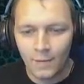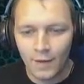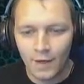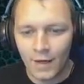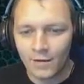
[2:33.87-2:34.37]

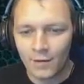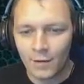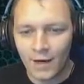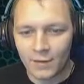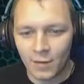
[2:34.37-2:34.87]
But yes,
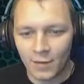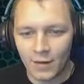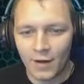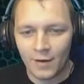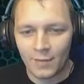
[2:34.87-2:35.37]
you guys probably
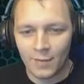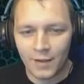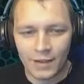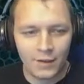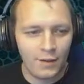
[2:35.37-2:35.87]
know I've been
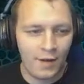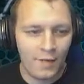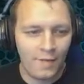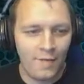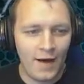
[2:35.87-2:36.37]
playing
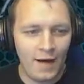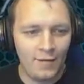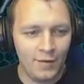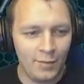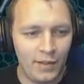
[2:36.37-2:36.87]
GTA
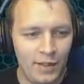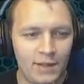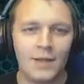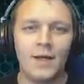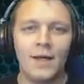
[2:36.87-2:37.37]
5 on the
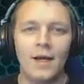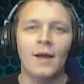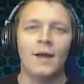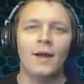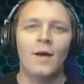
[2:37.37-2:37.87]
PC,
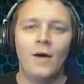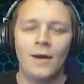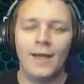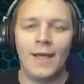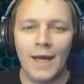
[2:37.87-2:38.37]
and god
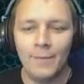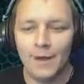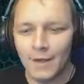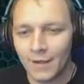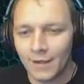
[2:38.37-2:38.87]
damn
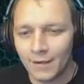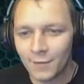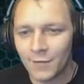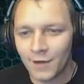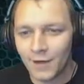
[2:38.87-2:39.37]
it, it is
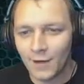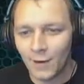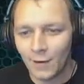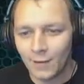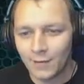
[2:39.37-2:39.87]
freaking
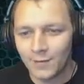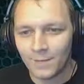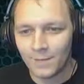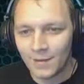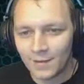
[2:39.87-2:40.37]
awesome.
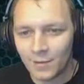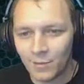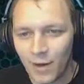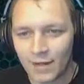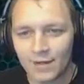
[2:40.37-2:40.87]
It's the
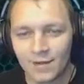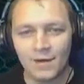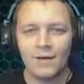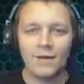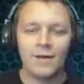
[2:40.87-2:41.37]
best
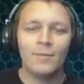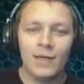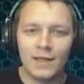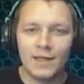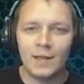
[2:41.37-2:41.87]

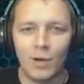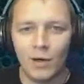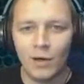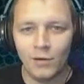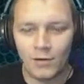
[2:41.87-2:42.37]
PC
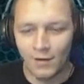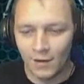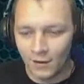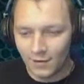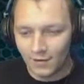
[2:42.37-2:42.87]
port
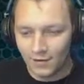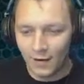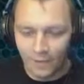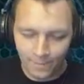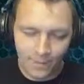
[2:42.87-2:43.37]
to...
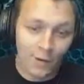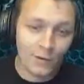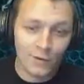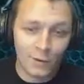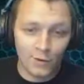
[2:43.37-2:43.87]

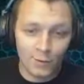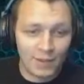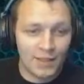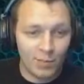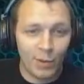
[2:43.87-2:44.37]
console to
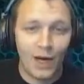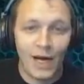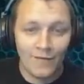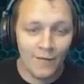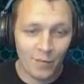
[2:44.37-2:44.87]
PC port
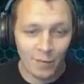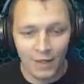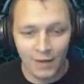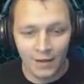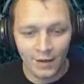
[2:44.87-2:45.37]
I have ever
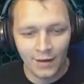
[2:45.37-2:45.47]
played.